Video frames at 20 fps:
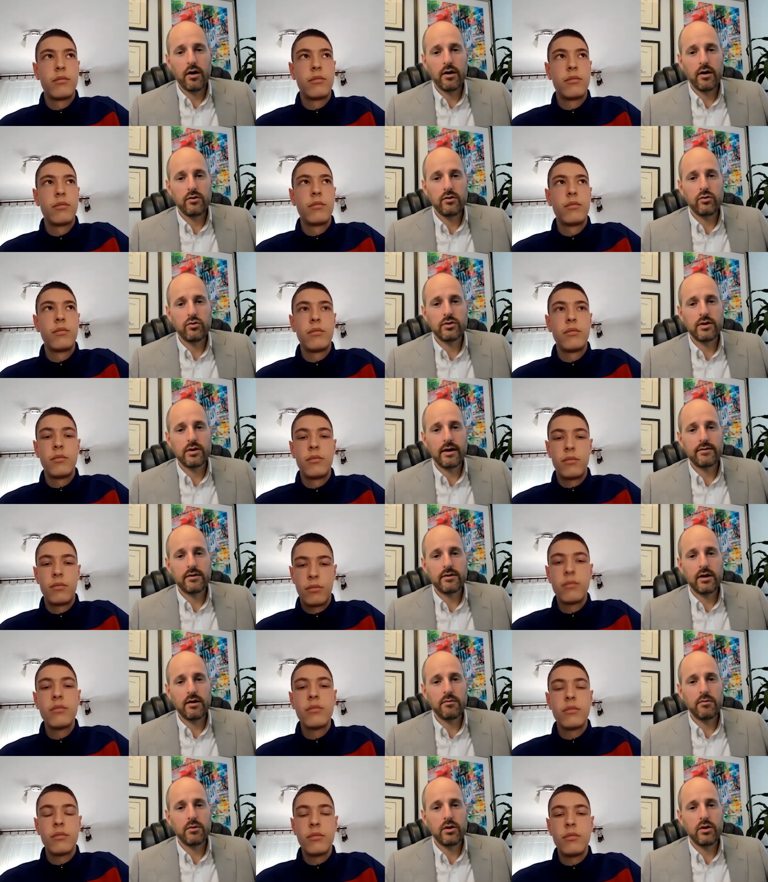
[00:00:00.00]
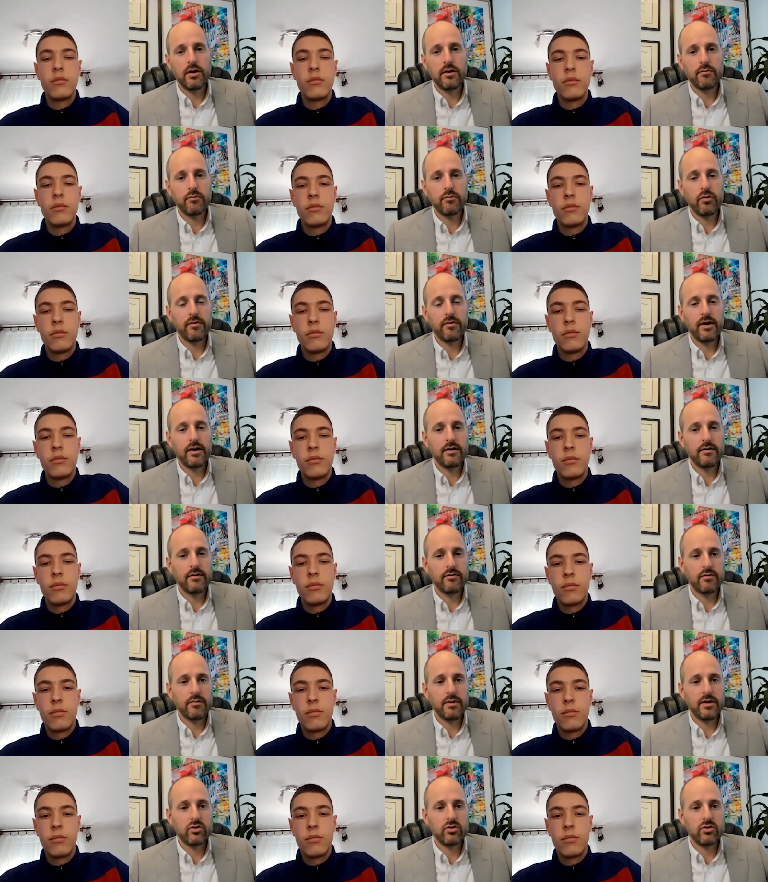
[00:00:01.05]
Speaker 1: You just have to give me provide the
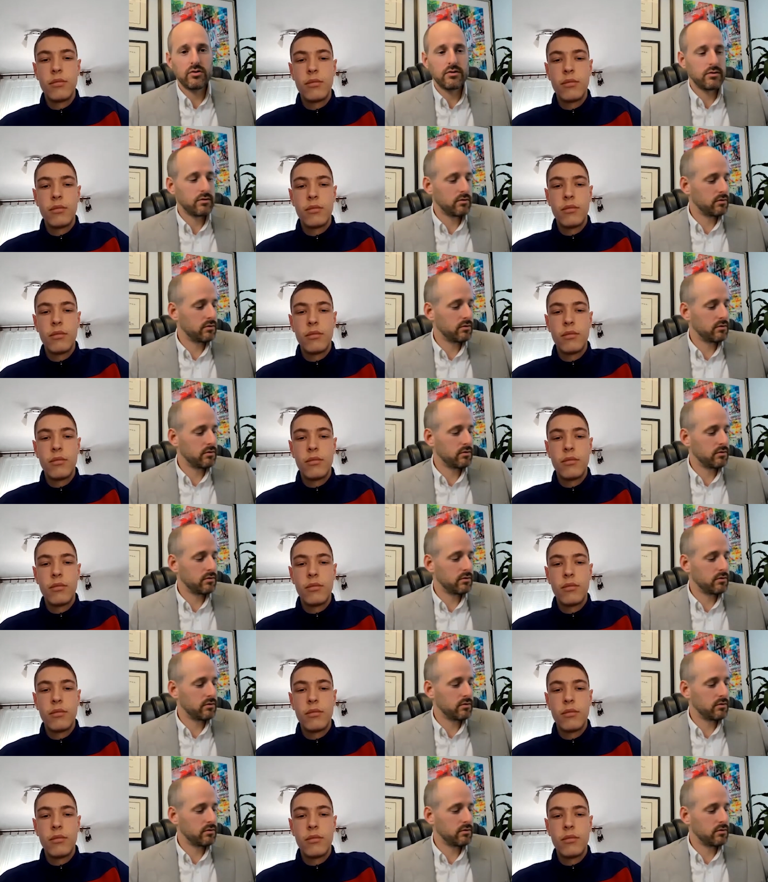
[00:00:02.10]
information.